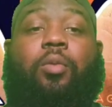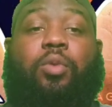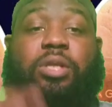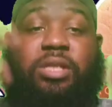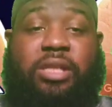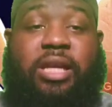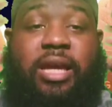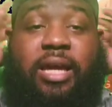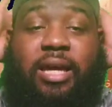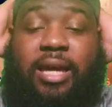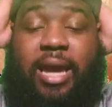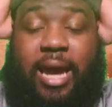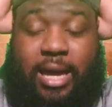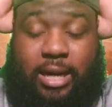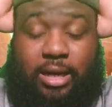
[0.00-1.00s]
We still
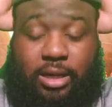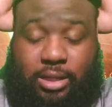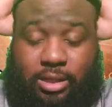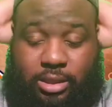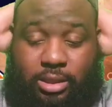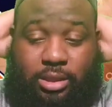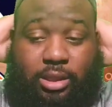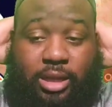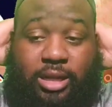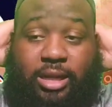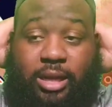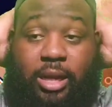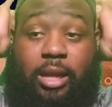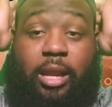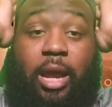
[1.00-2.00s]
got up.
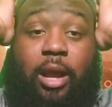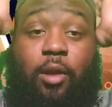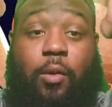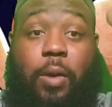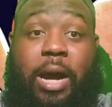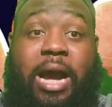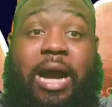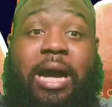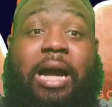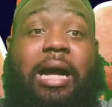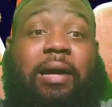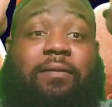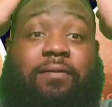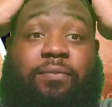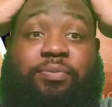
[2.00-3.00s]
They don't
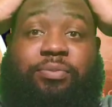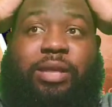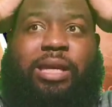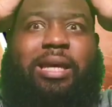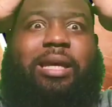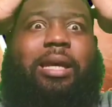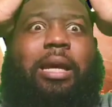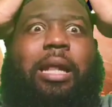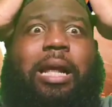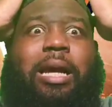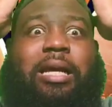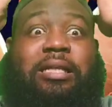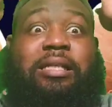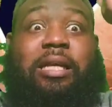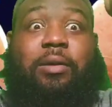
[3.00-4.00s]
have,
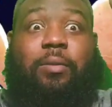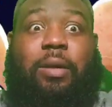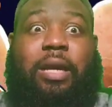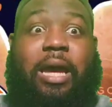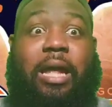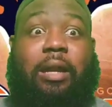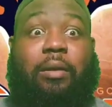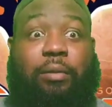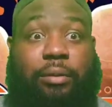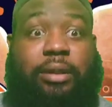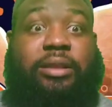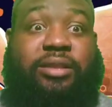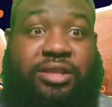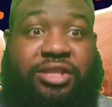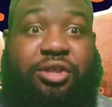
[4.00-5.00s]
like I said, we got to go
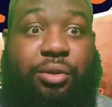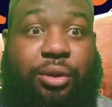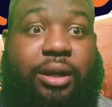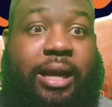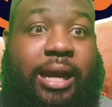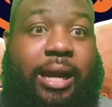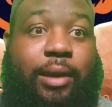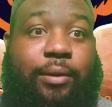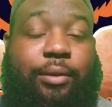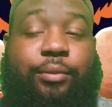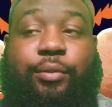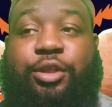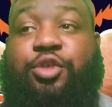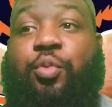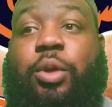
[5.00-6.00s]
against Jordan
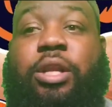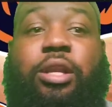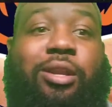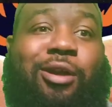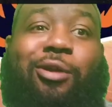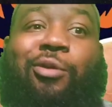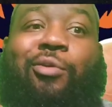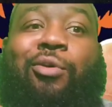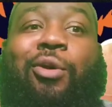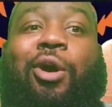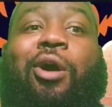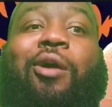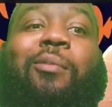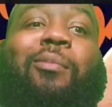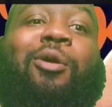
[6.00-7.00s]
Howard, which we know
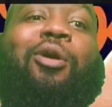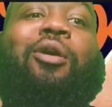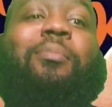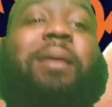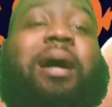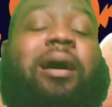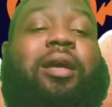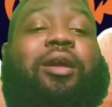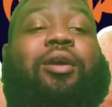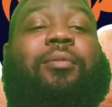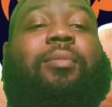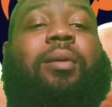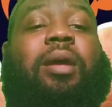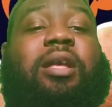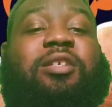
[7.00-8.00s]
more about
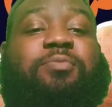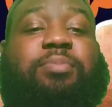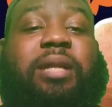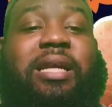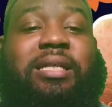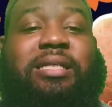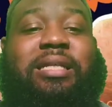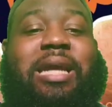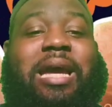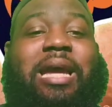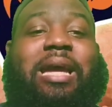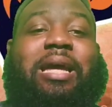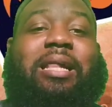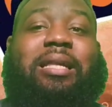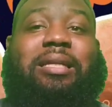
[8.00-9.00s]
him, his play
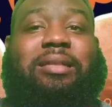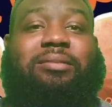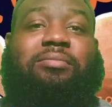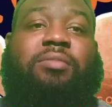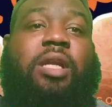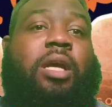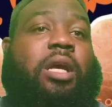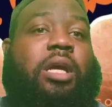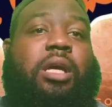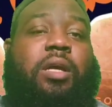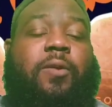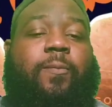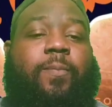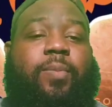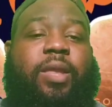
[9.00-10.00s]
style, and
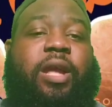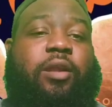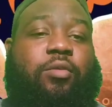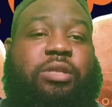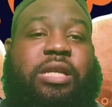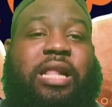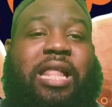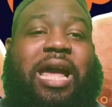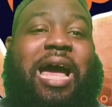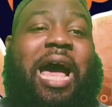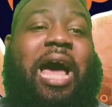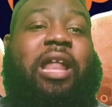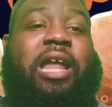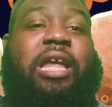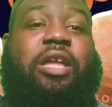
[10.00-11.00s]
they don't tell
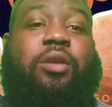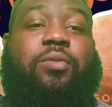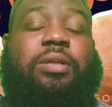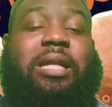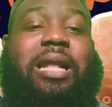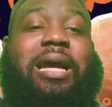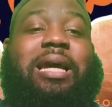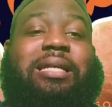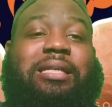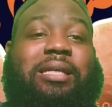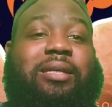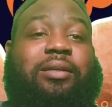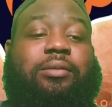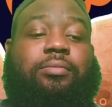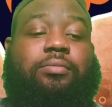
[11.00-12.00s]
how they utilize
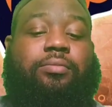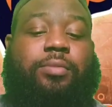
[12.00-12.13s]
him.